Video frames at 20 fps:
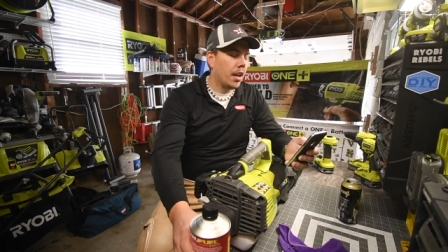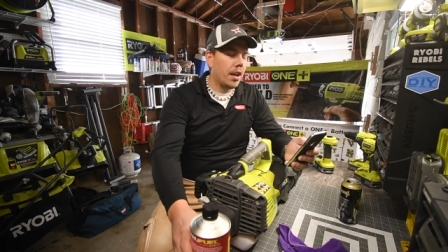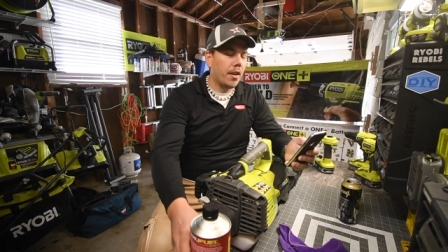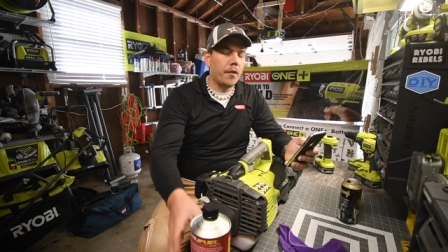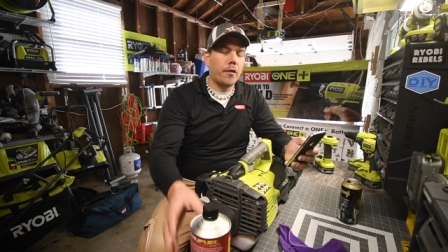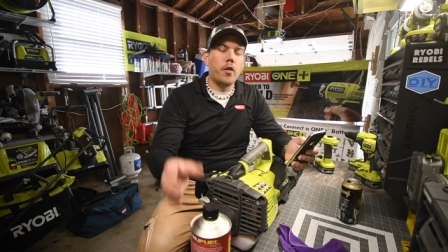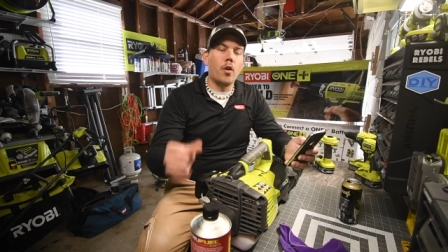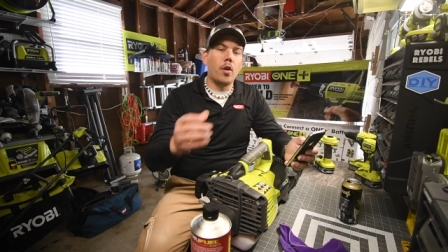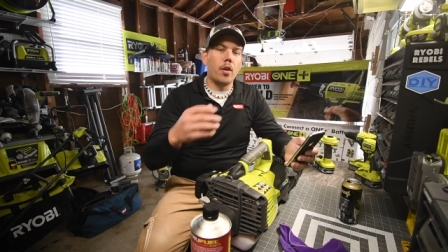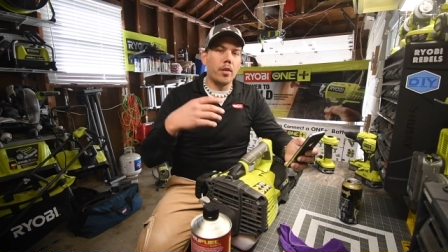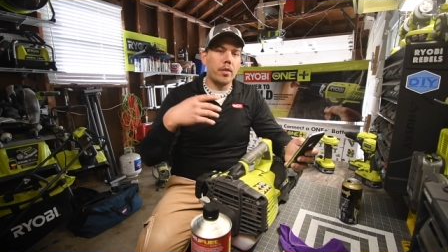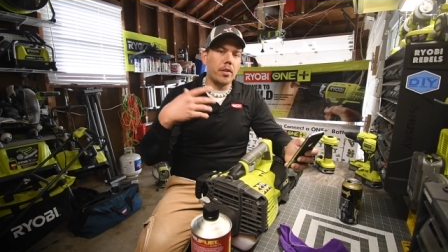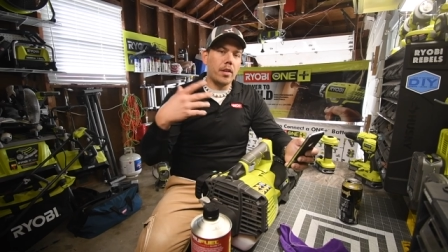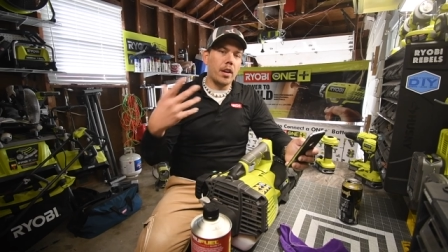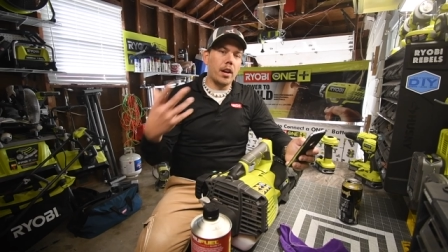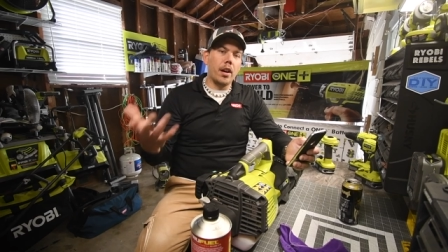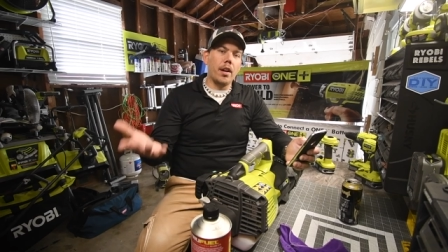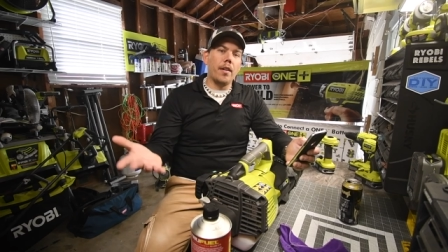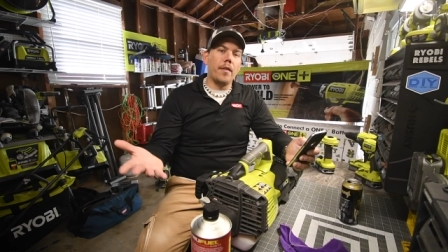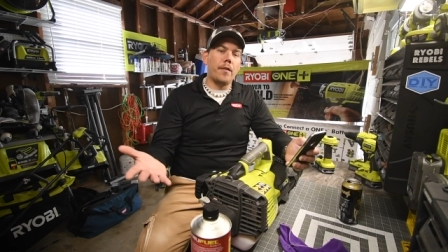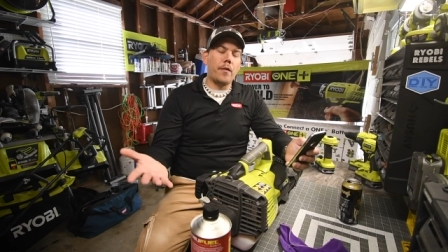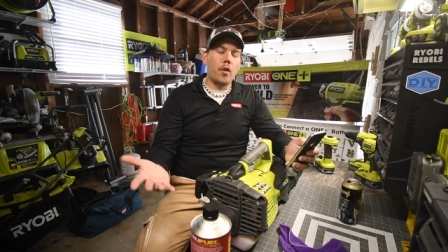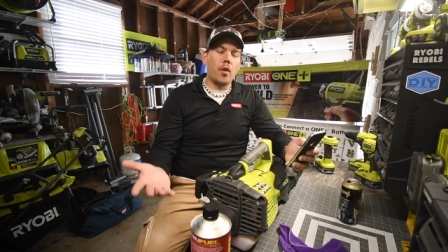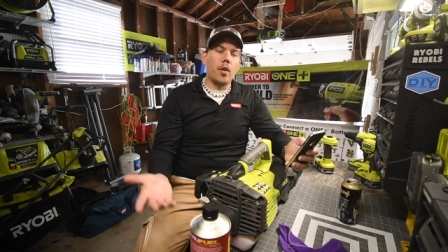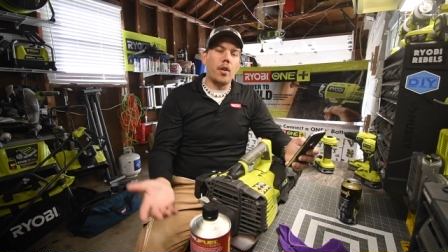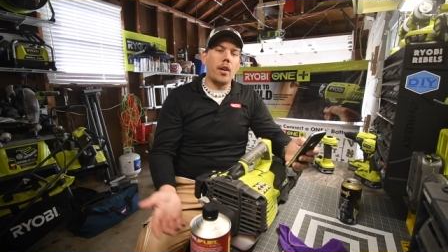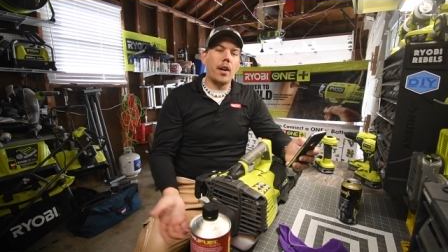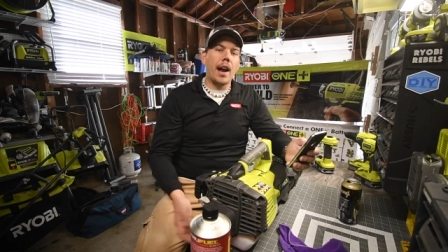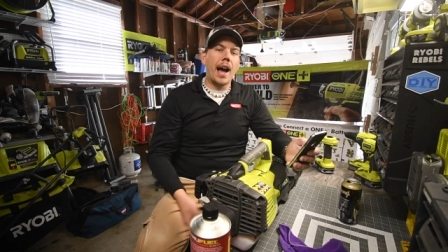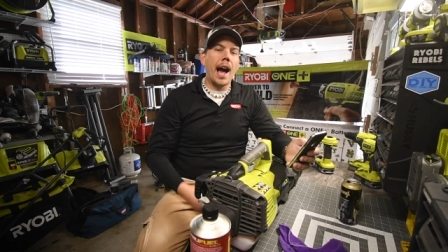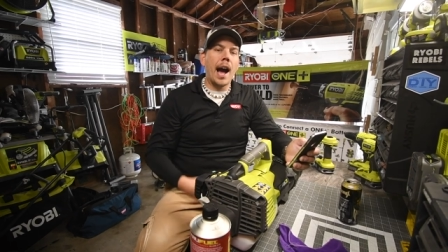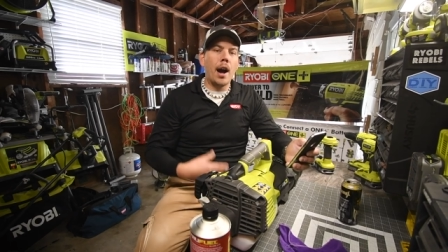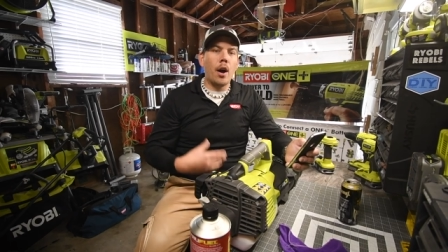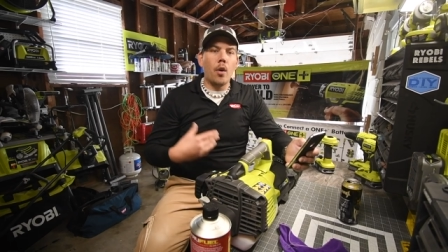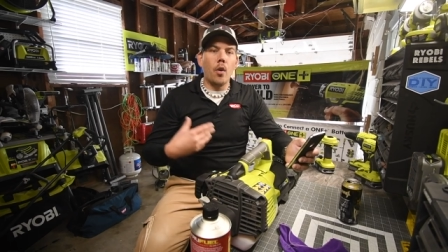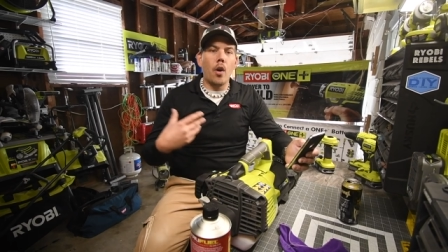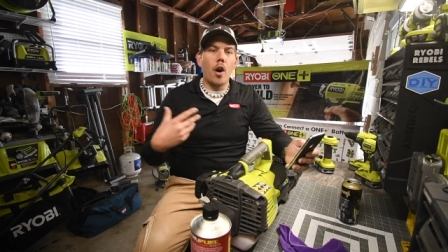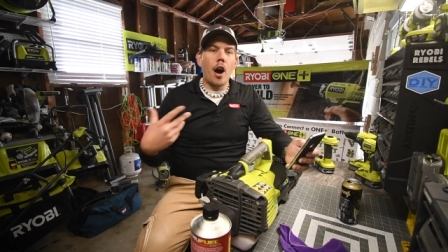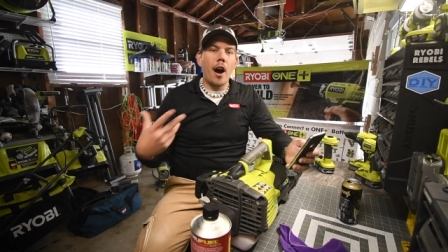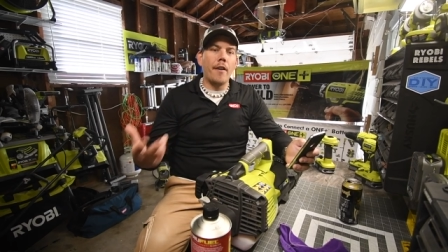for the for how
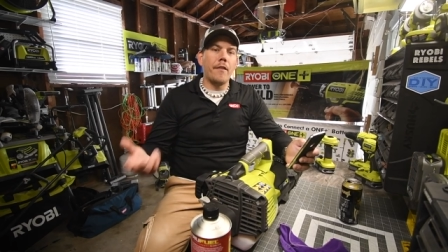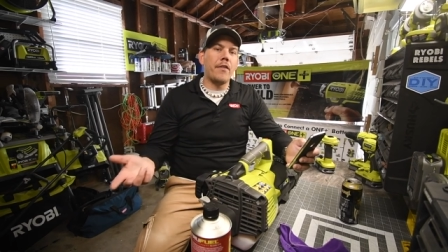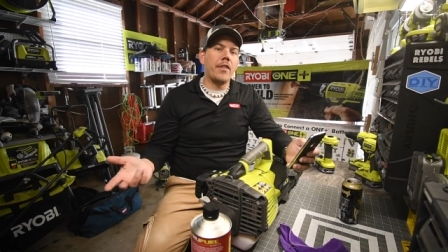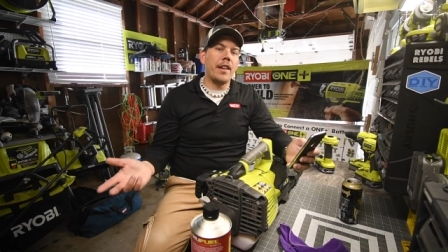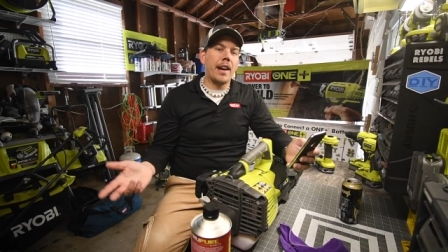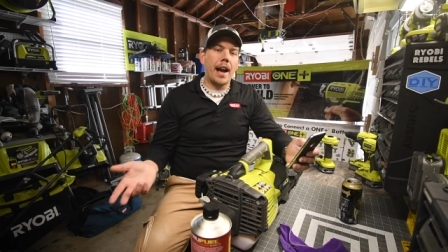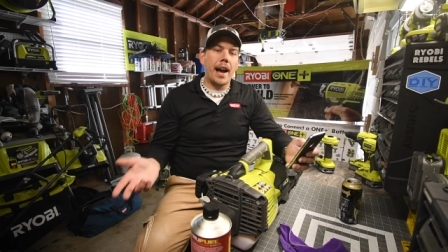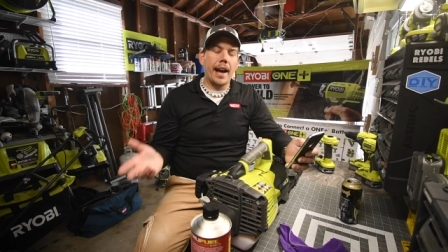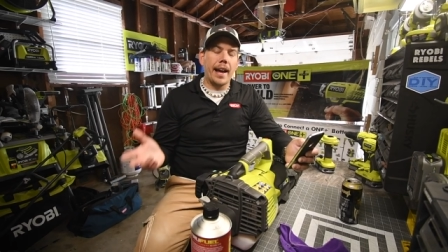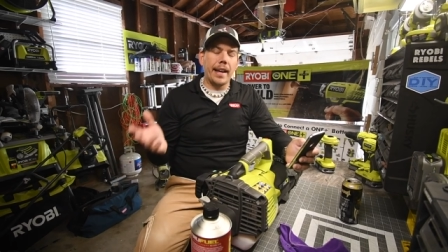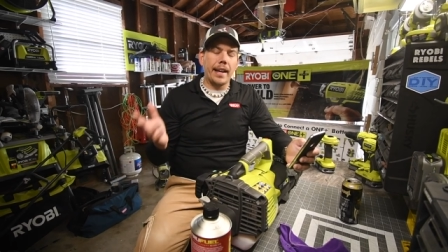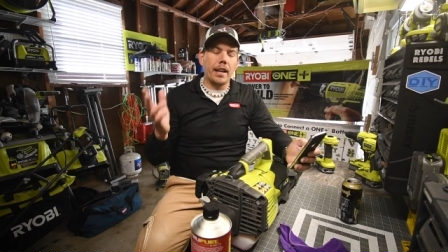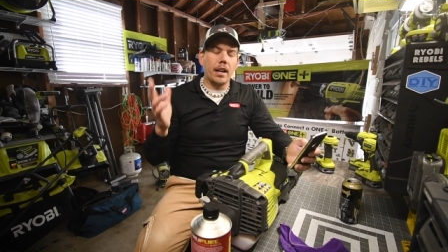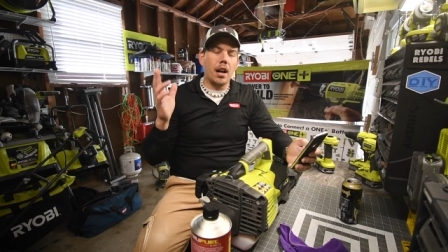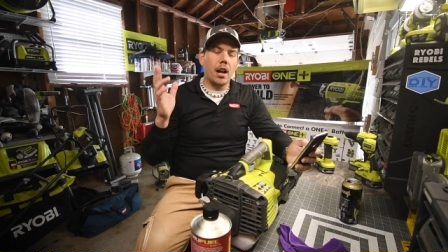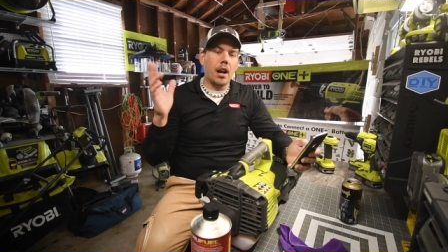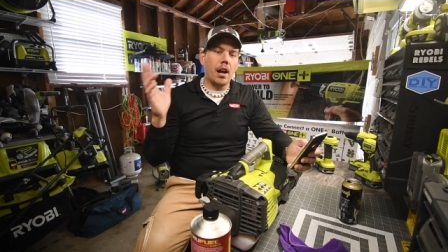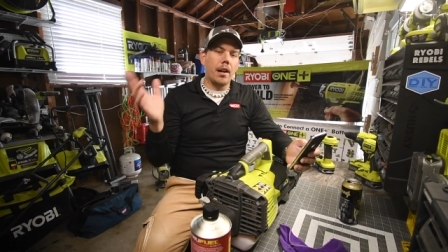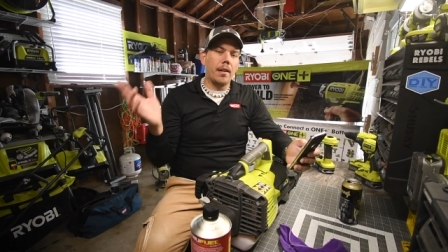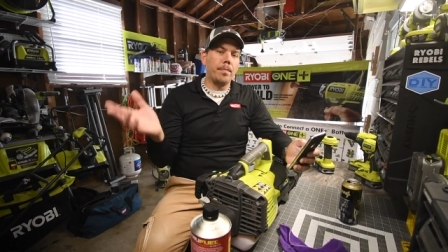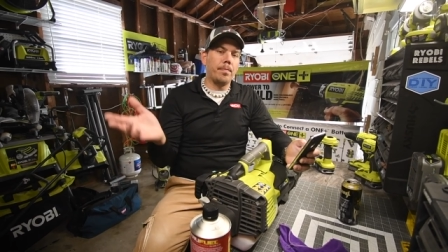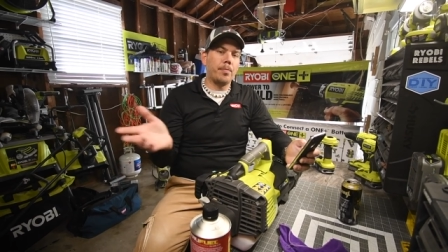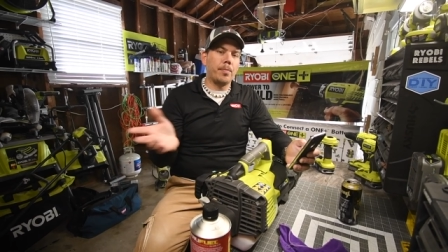often I uh,